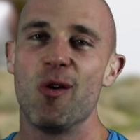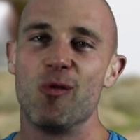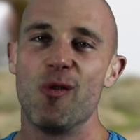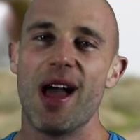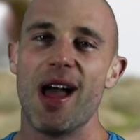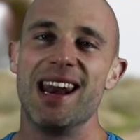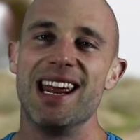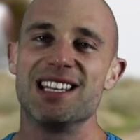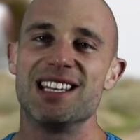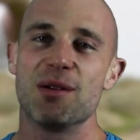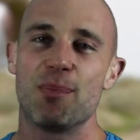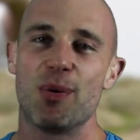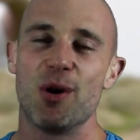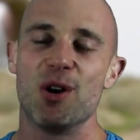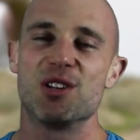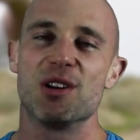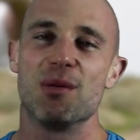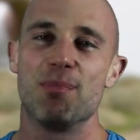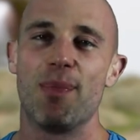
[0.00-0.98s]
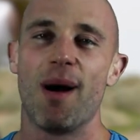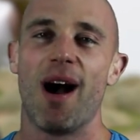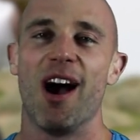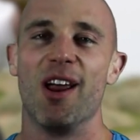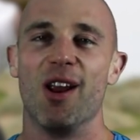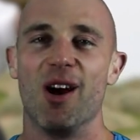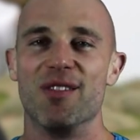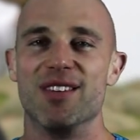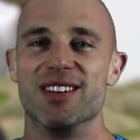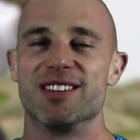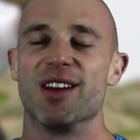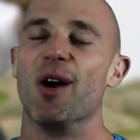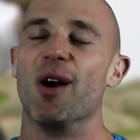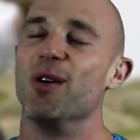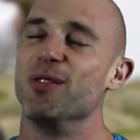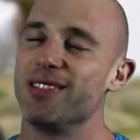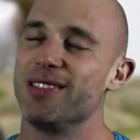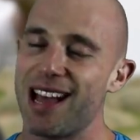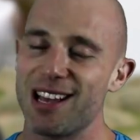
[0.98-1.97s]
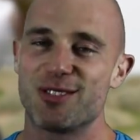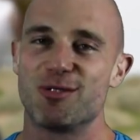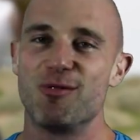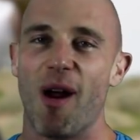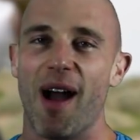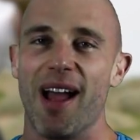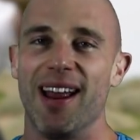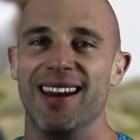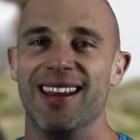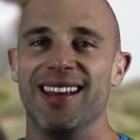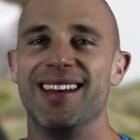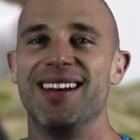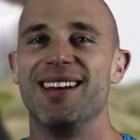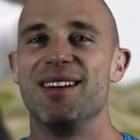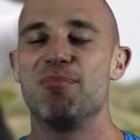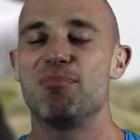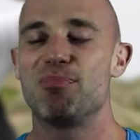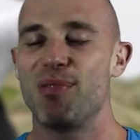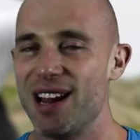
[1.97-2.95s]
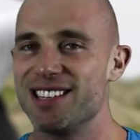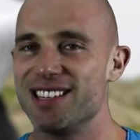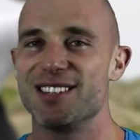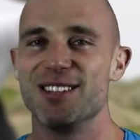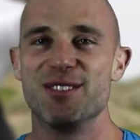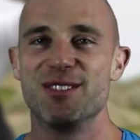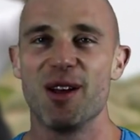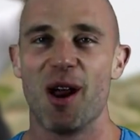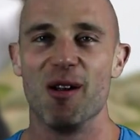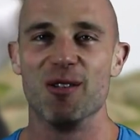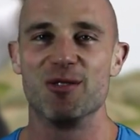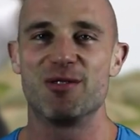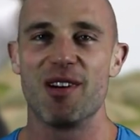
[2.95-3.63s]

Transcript: ready to push a button of his own? That's right. President Donald